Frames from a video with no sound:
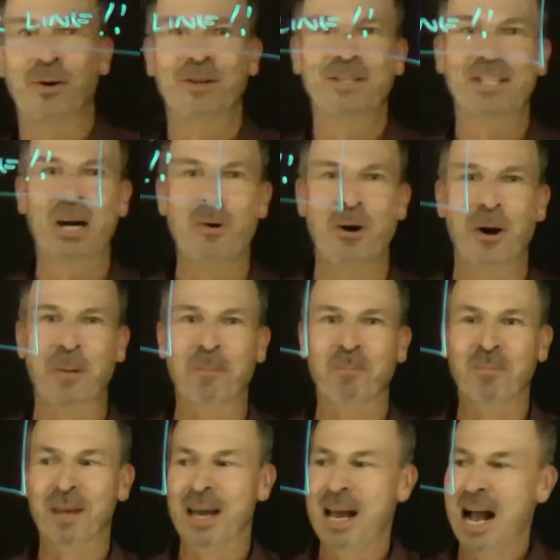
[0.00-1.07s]
on and so on.
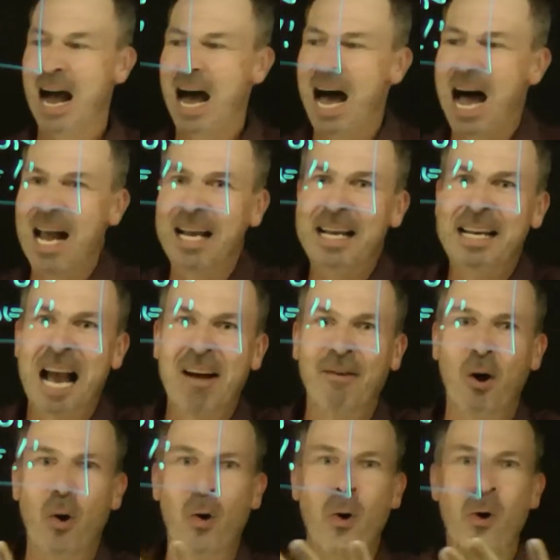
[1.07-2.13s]
I can
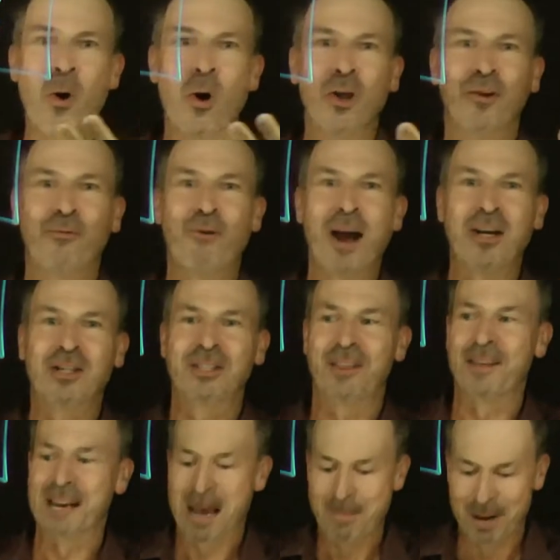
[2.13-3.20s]
cover all the fractions
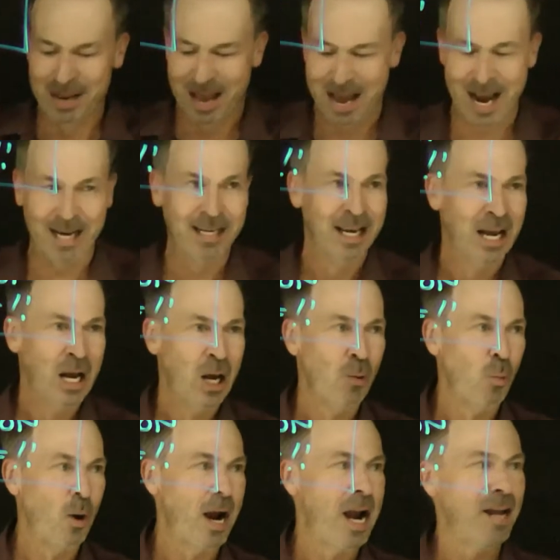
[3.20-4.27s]
on the number line
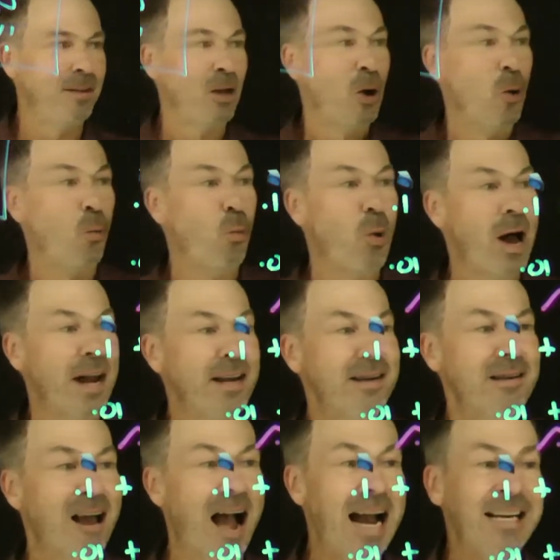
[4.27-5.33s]
with
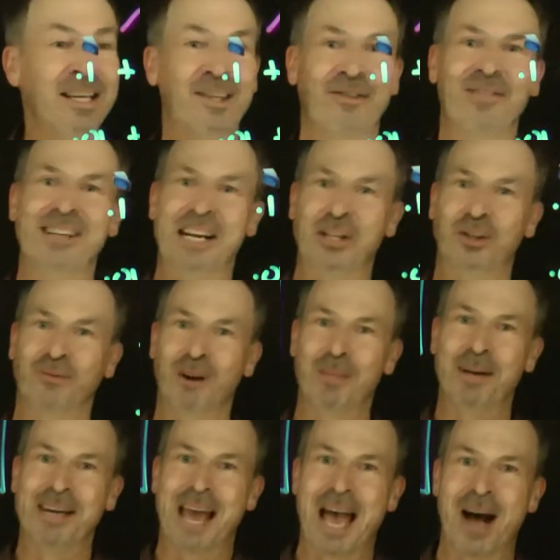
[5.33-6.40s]
1/90th of an inch of
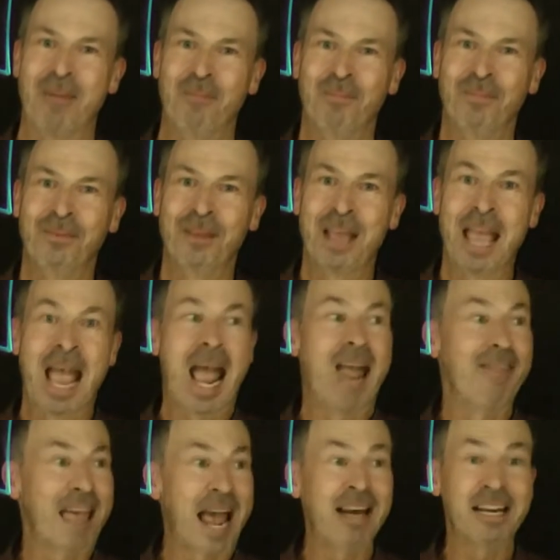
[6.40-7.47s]
ribbon now.
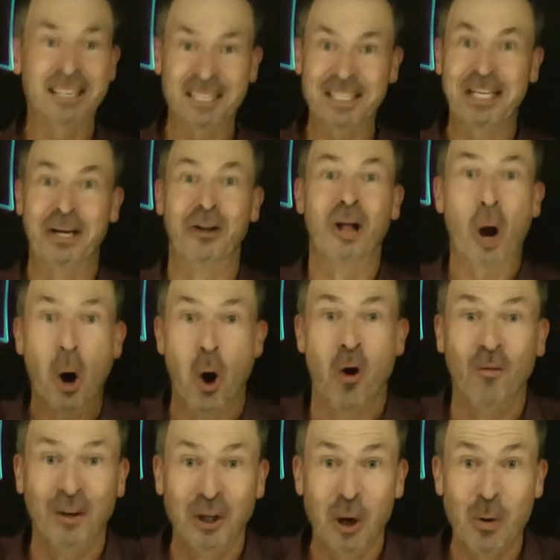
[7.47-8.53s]
And that is still
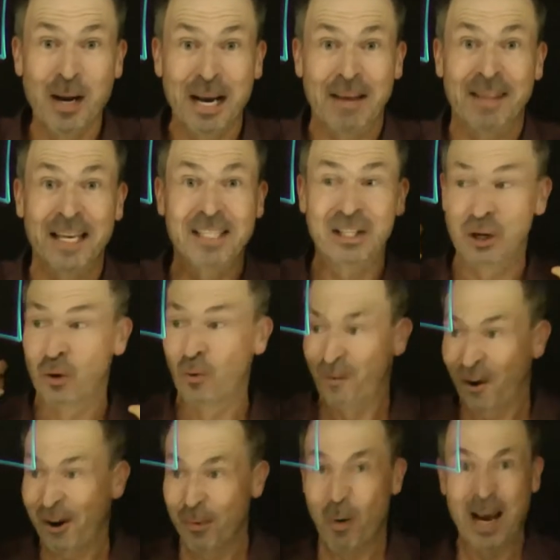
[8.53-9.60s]
overdoing it. That's still
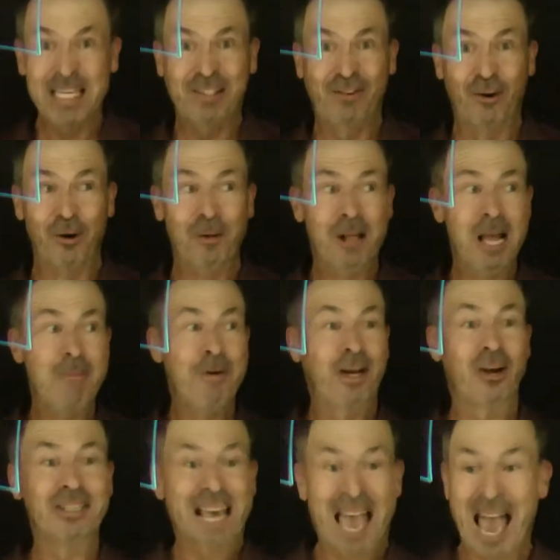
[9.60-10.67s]
very wasteful.
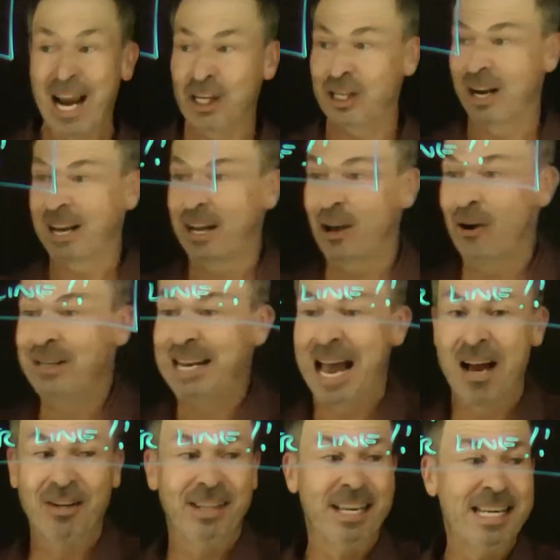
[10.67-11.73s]
Because actually, I could go
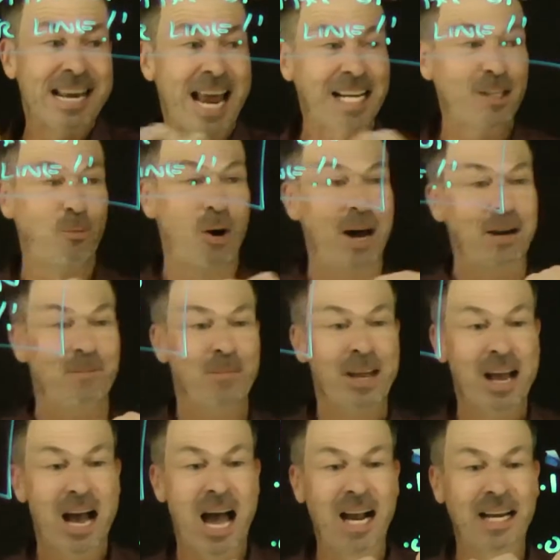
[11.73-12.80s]
down to the next one.
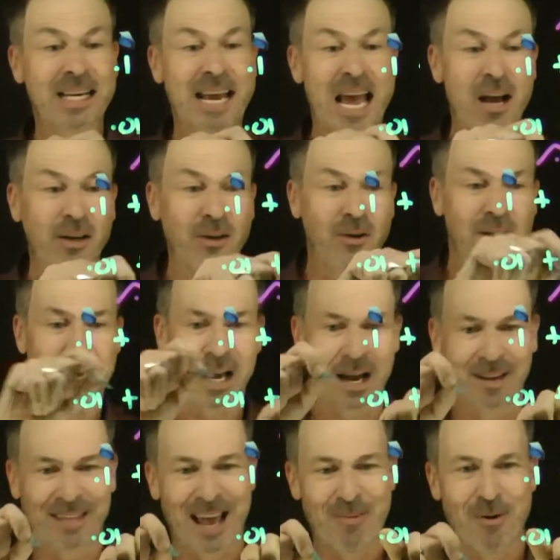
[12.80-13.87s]
I can now use
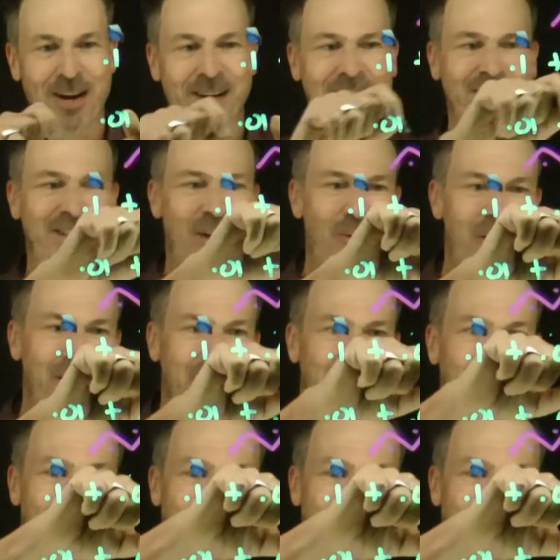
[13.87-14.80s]
that one and so on.